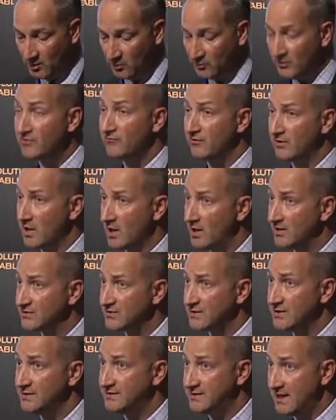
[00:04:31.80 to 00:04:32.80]
With
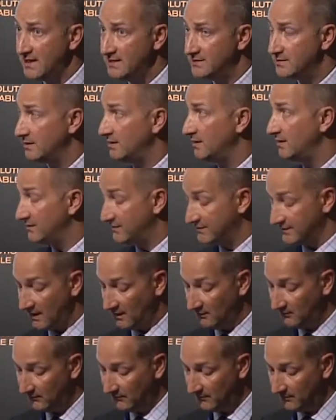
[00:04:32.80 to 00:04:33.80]
regards to the data
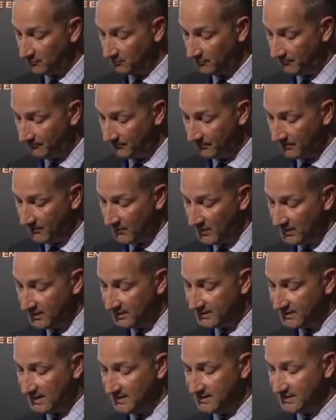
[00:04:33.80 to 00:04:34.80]
itself,
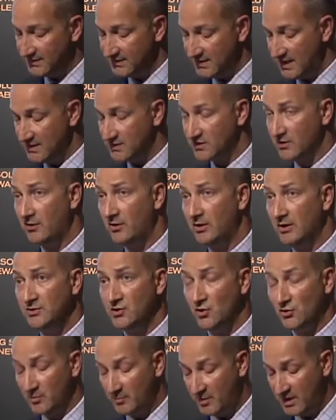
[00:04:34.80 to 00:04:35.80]
the data sets are
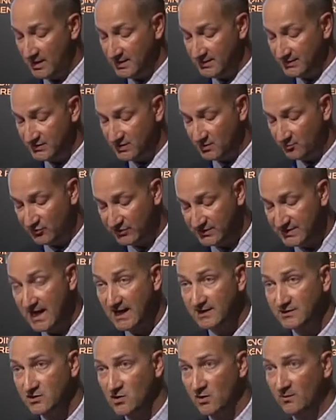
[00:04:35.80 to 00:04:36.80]
anonymized to
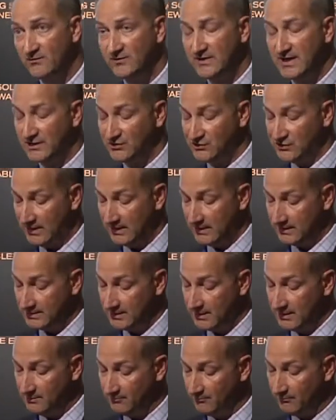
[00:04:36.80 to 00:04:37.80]
protect
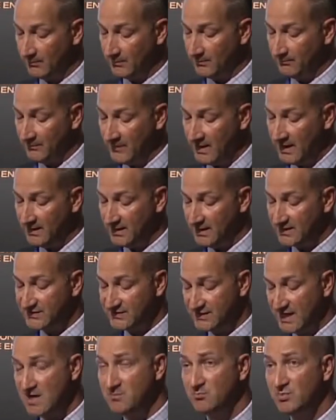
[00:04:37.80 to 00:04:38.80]
confidentiality and
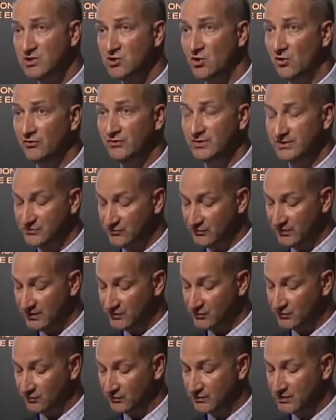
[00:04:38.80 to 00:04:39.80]
extend beyond the
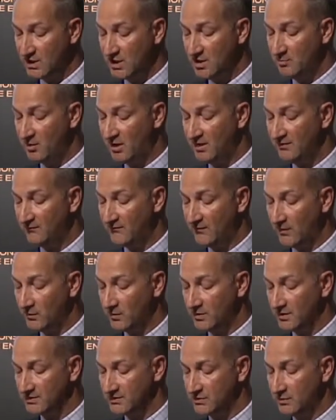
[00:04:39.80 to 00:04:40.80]
traditional turbine
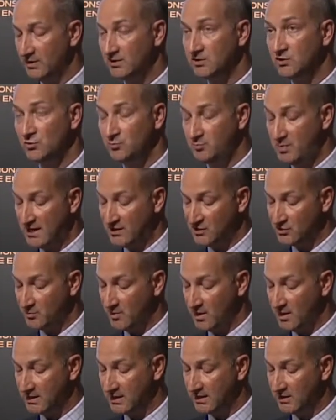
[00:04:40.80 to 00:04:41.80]
focus to include
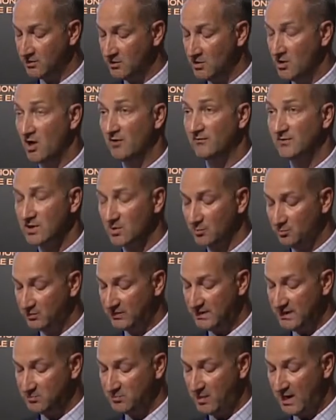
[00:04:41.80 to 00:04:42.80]
benchmarking of a
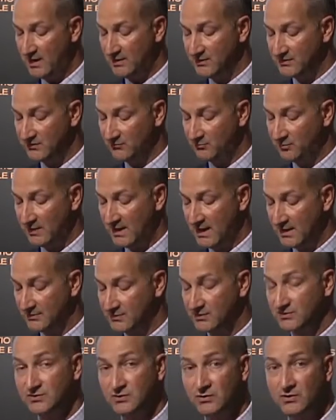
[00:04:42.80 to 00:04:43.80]
complete balance of
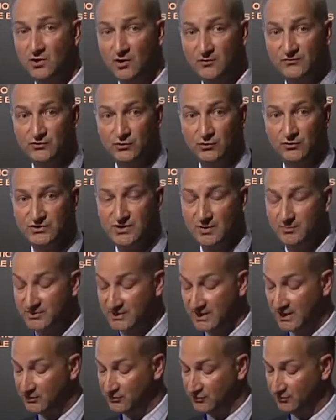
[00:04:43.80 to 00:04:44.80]
plant to the offshore
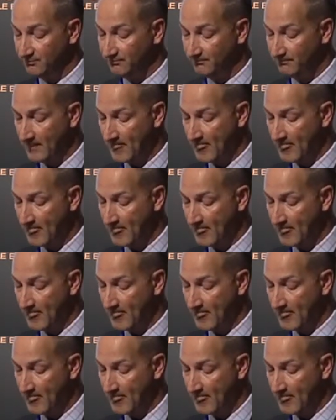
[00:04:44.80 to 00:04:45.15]
substation.